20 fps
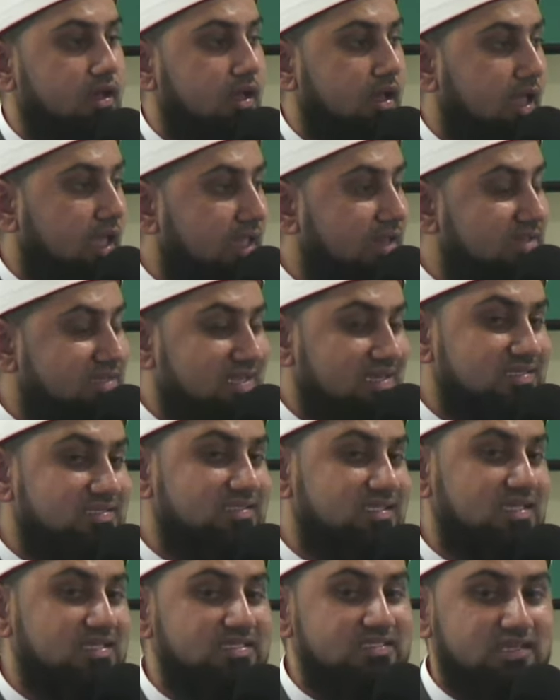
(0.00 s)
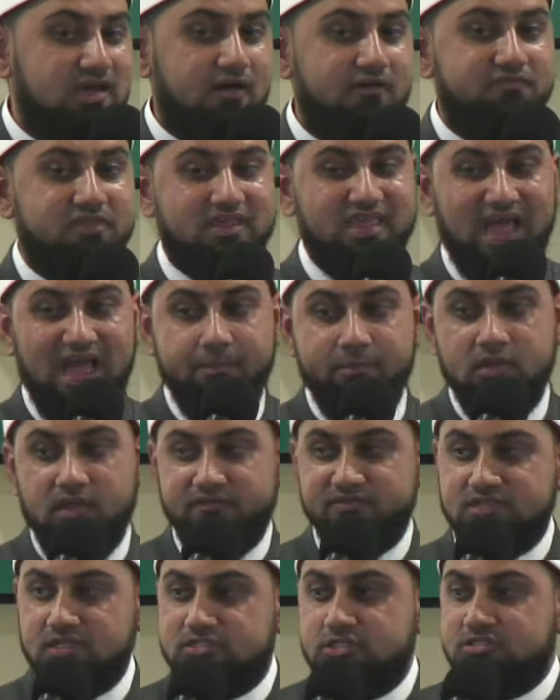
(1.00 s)
intestines of the camel of
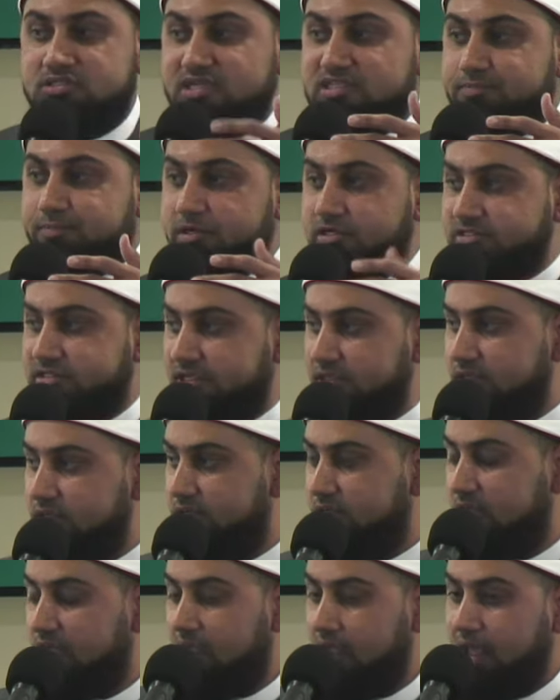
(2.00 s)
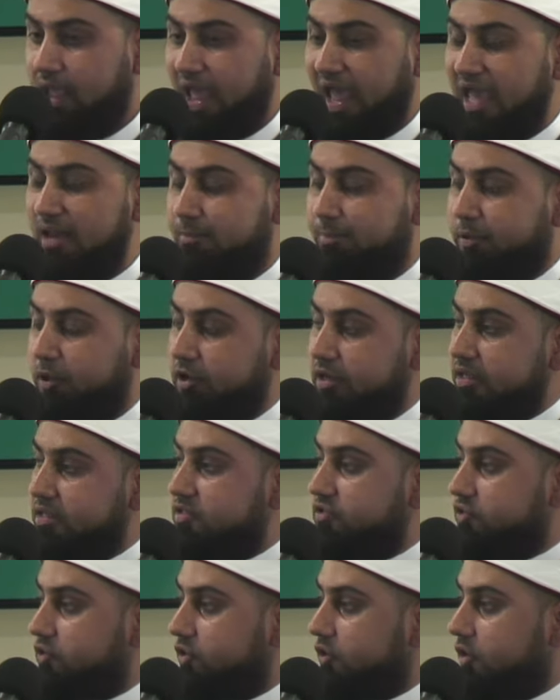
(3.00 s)
such and such person and put it
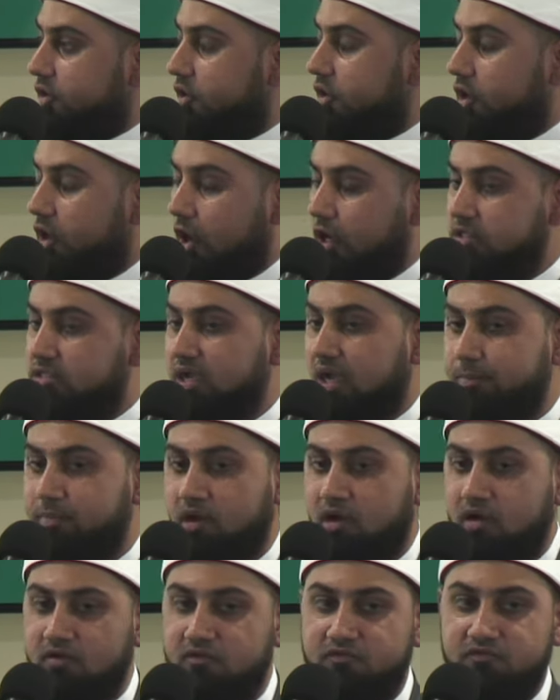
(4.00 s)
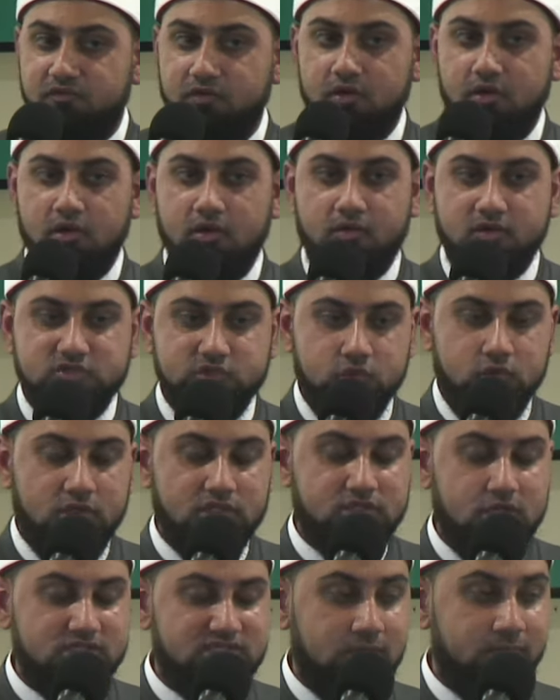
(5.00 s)
on top of
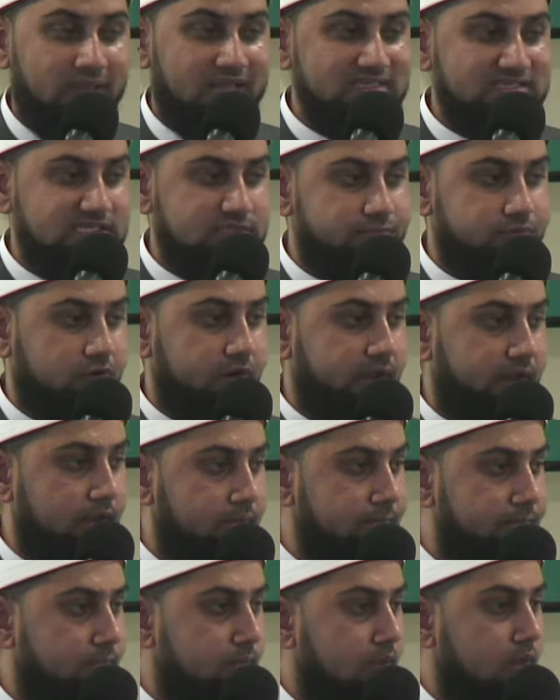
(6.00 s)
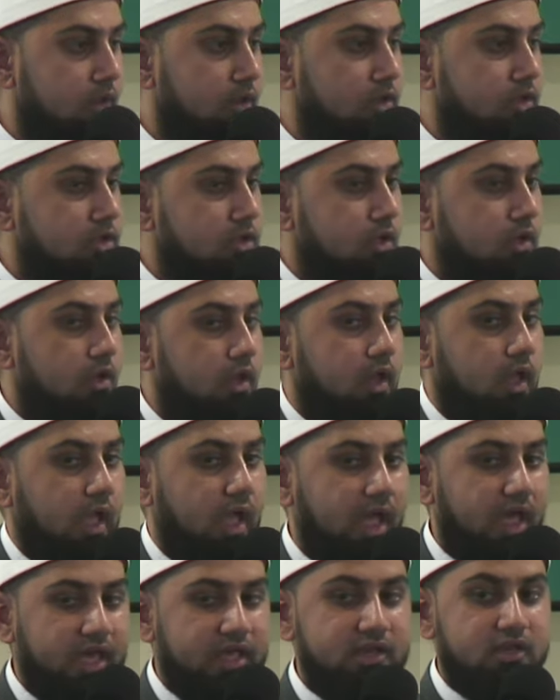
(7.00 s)
Rasulullah as he's praying.
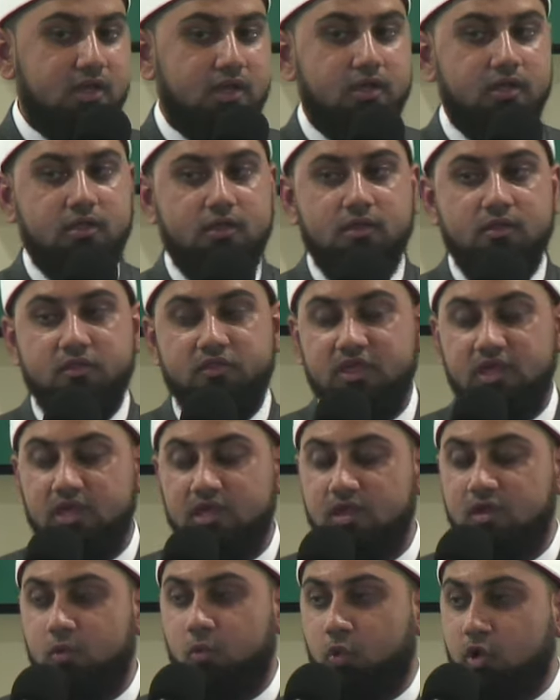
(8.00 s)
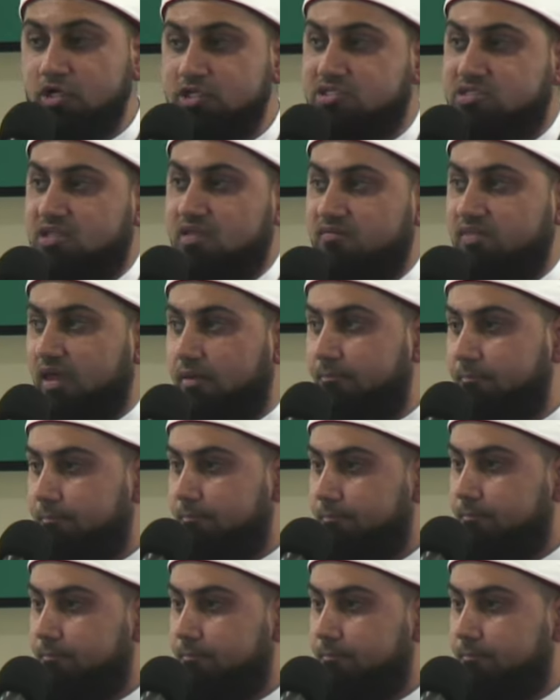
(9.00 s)
And the worst of them,